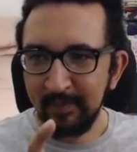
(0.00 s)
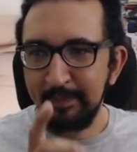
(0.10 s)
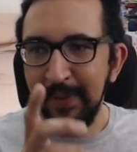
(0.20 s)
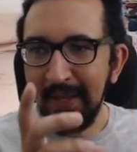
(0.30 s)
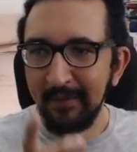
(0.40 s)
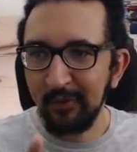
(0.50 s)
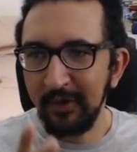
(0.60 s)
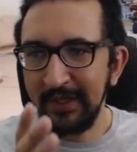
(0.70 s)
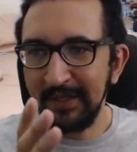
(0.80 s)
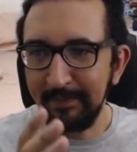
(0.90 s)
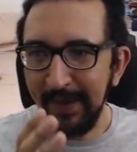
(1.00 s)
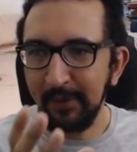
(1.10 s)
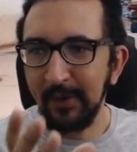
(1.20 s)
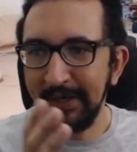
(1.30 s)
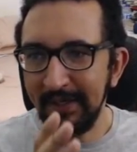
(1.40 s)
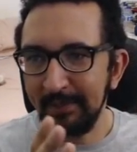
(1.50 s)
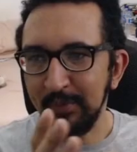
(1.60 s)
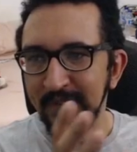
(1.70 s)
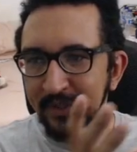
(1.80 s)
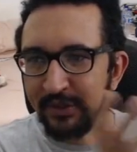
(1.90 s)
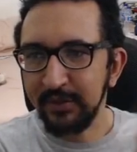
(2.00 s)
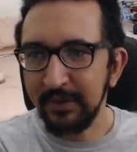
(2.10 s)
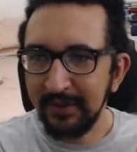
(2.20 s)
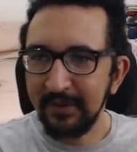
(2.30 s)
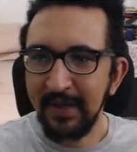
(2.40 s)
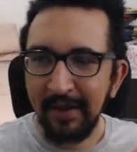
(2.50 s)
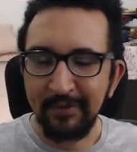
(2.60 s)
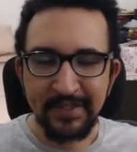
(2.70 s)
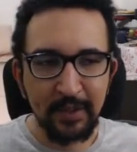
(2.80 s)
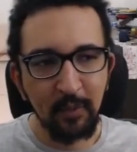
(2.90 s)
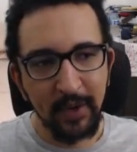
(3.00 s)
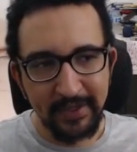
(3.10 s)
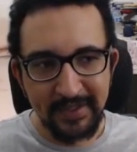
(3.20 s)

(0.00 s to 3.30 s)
painfully manually position every single one.